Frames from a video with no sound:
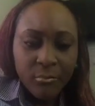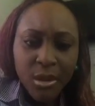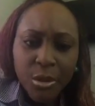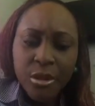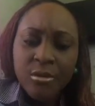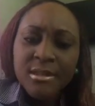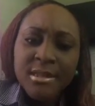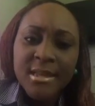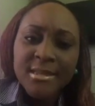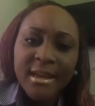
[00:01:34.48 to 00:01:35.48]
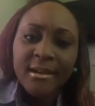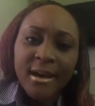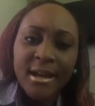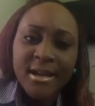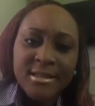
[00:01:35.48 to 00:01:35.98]
those things that
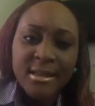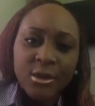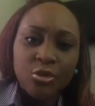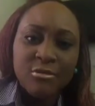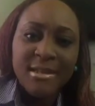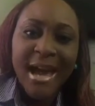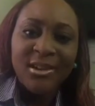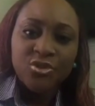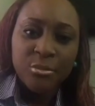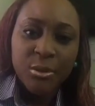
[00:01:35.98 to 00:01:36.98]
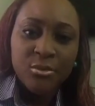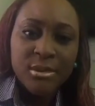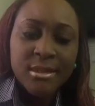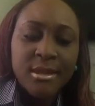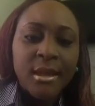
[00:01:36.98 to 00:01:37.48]
God has said, those
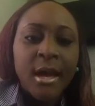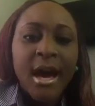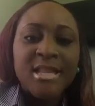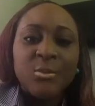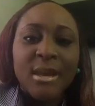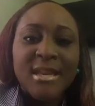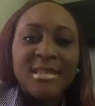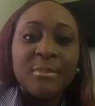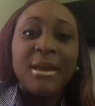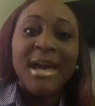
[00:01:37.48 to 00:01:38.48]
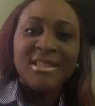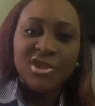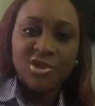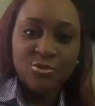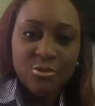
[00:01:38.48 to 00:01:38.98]
attributes, as well as the
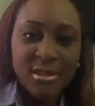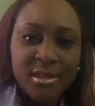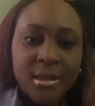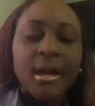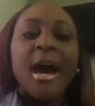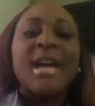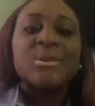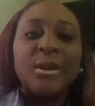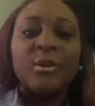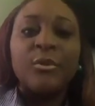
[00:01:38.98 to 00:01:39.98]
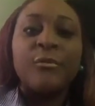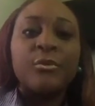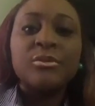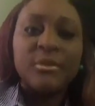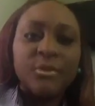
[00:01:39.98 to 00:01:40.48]
beatitudes, as well as the
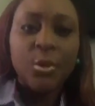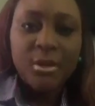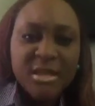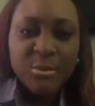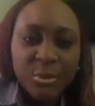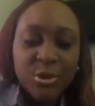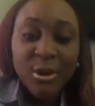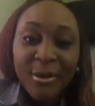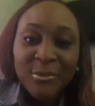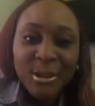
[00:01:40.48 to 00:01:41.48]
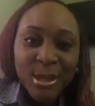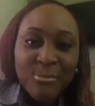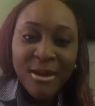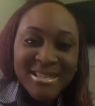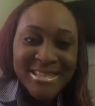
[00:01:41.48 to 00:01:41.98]
fruit of the Holy Spirit, you have to
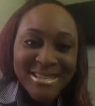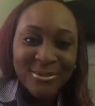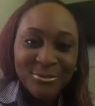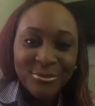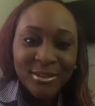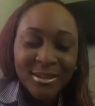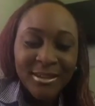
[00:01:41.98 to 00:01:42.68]
think positive.